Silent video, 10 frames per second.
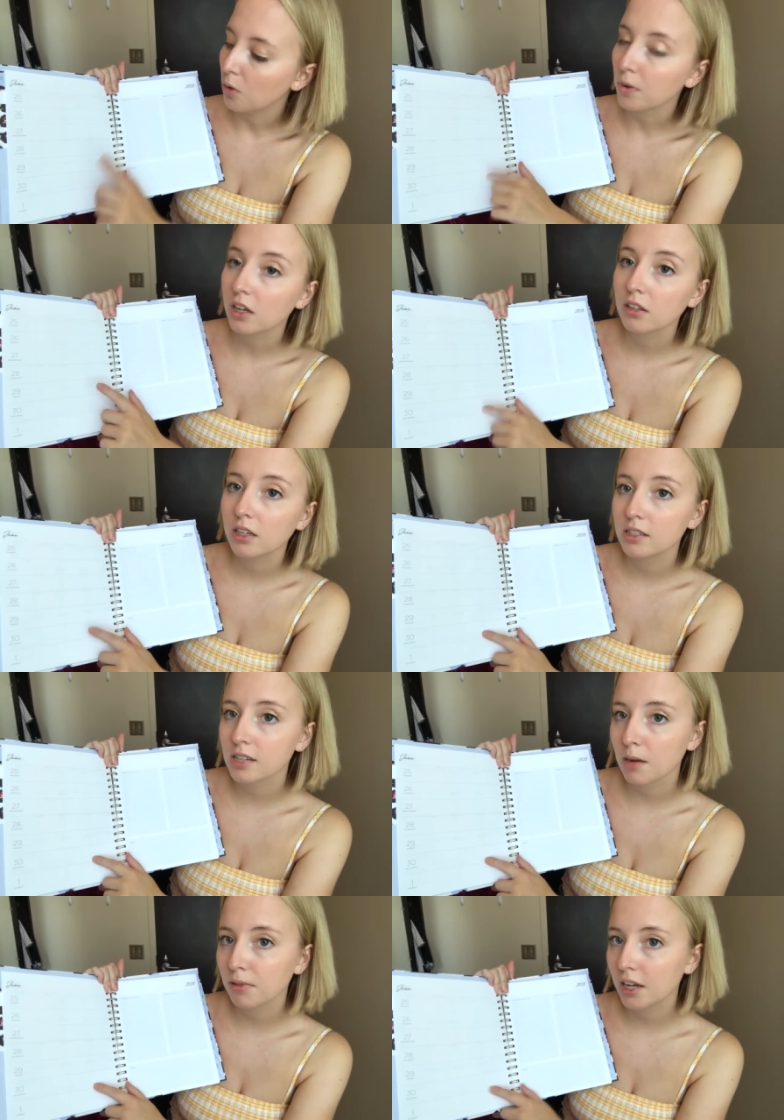a weekly
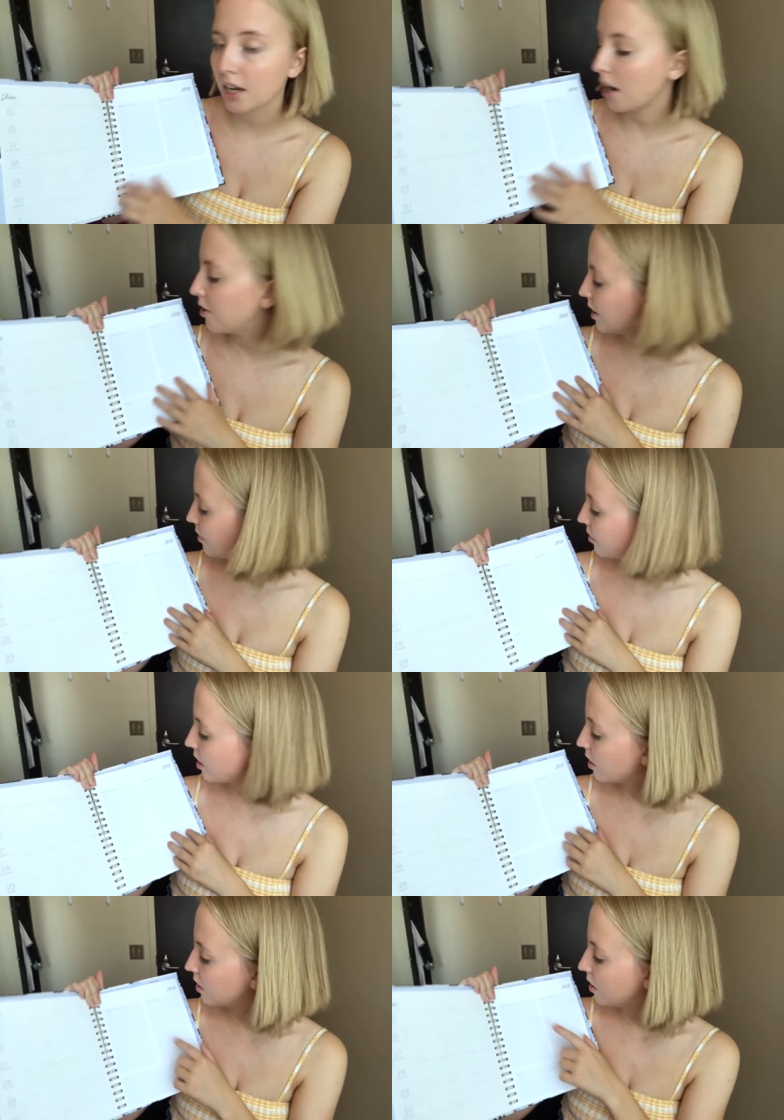type layout, and
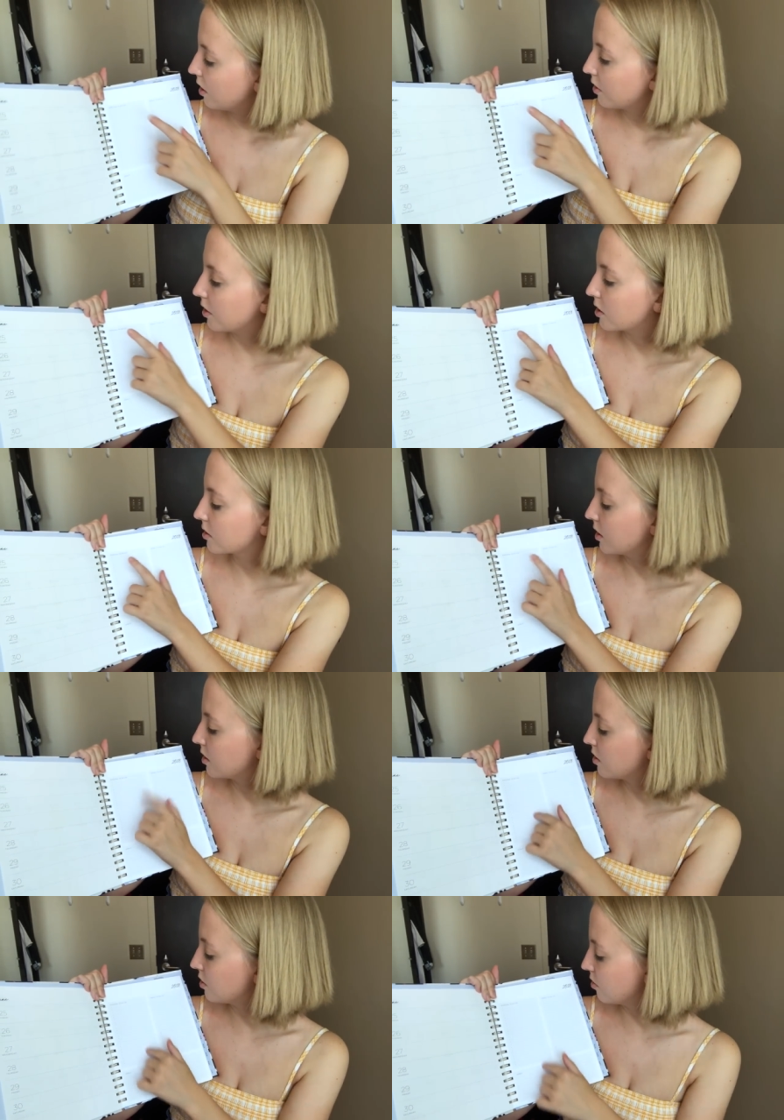then there's
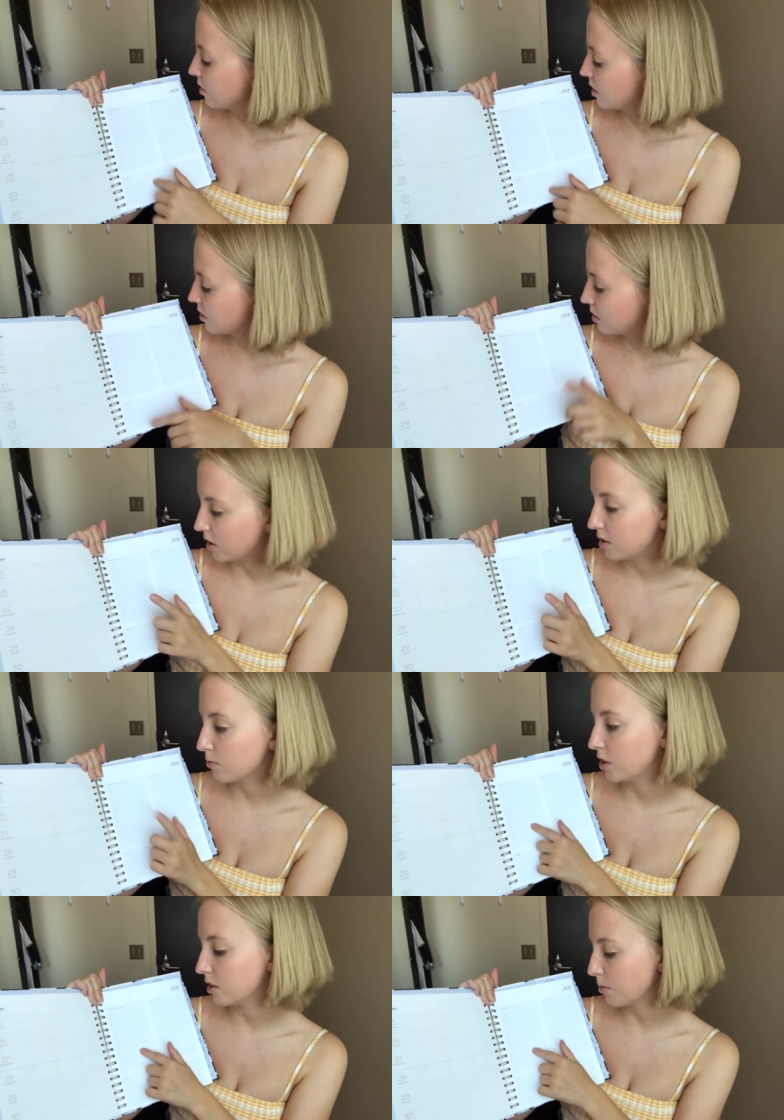a to-do list. This
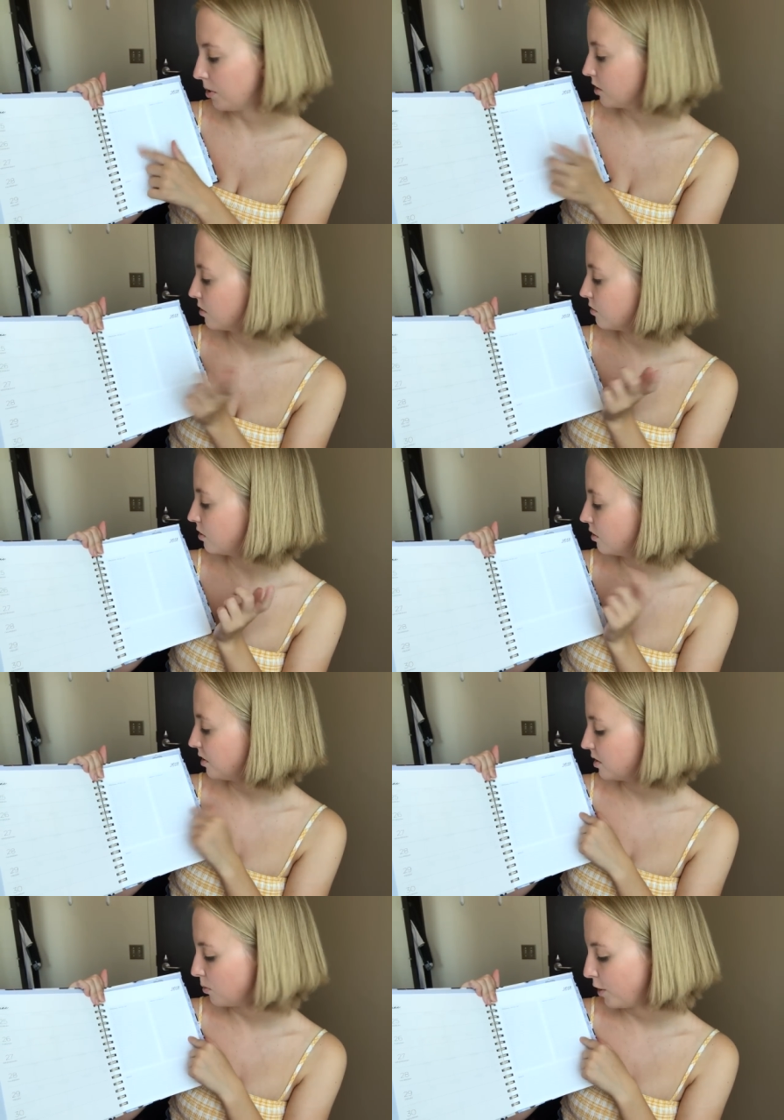one is a personal to-do
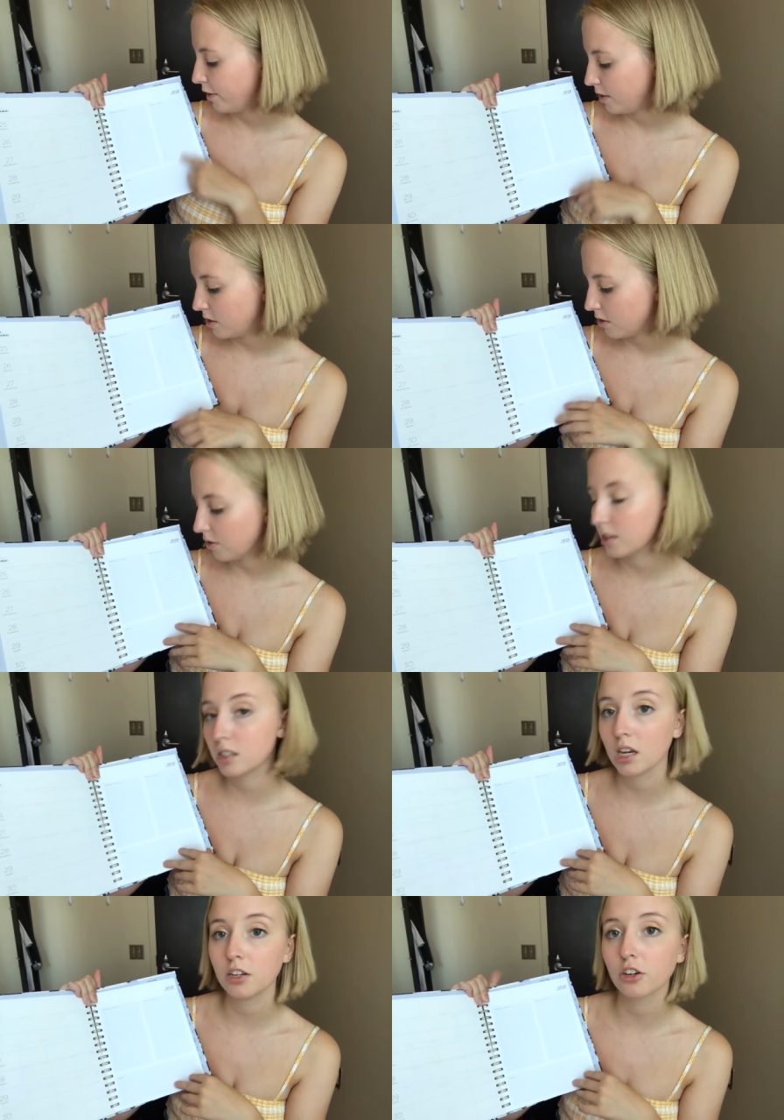list, a weekly to-do
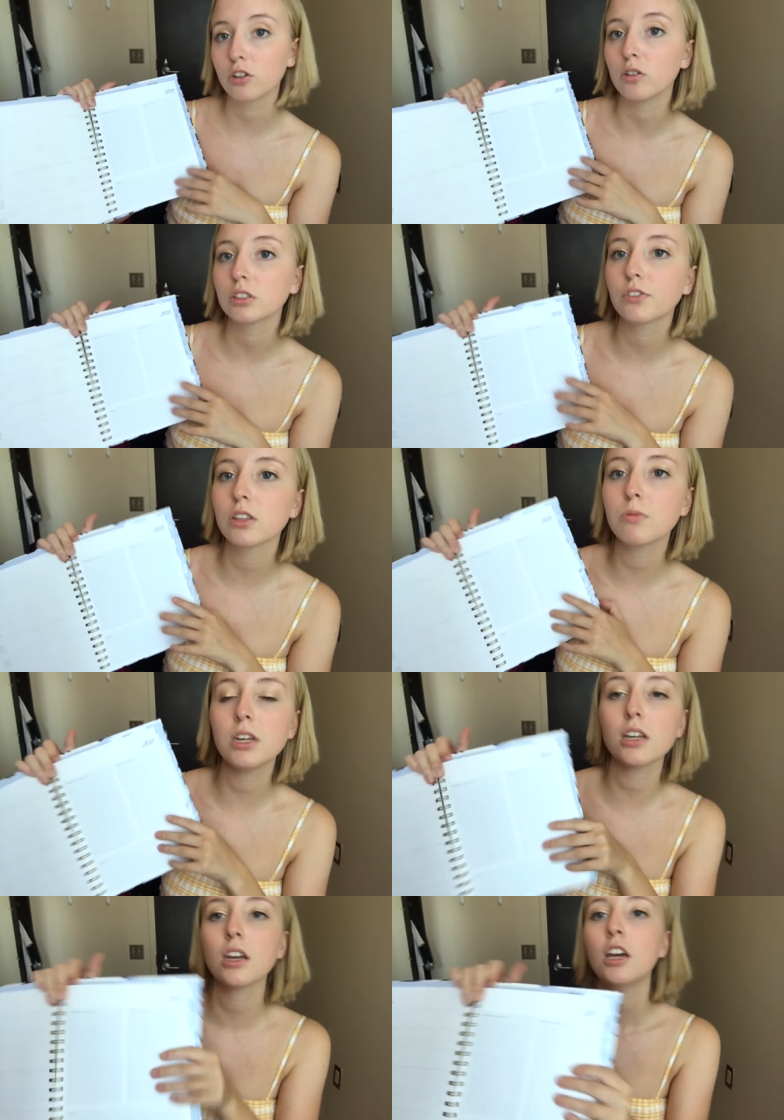list, and your goals for the
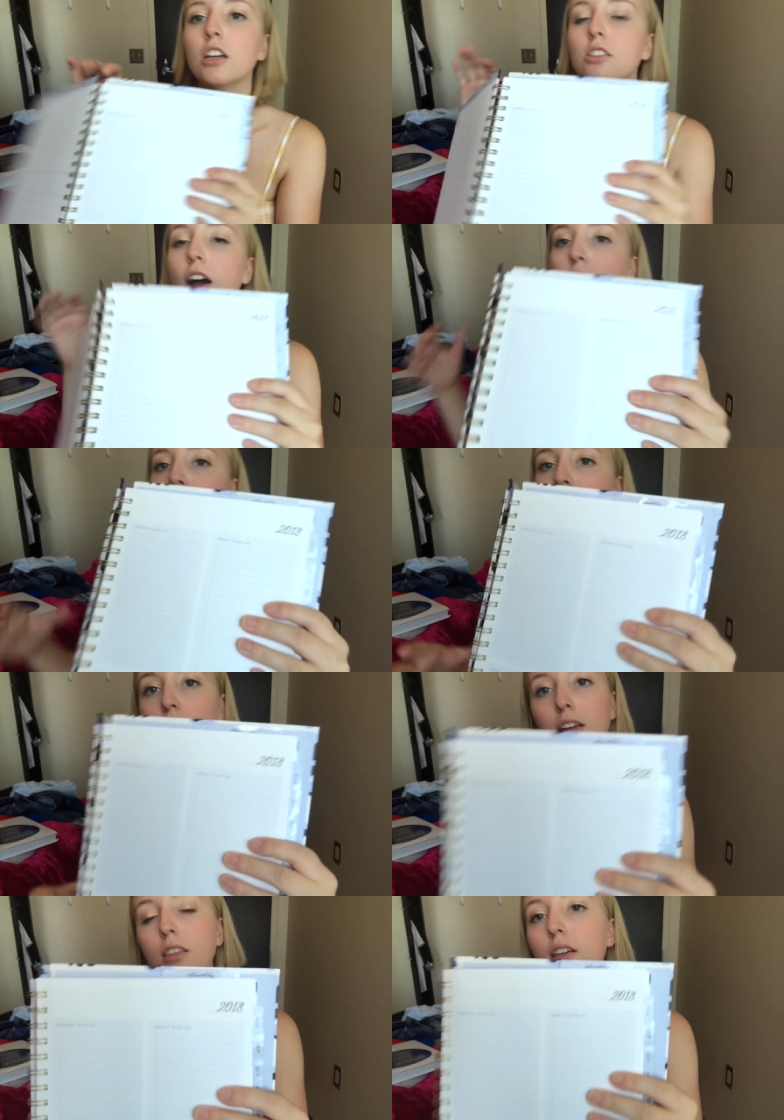week. So I really like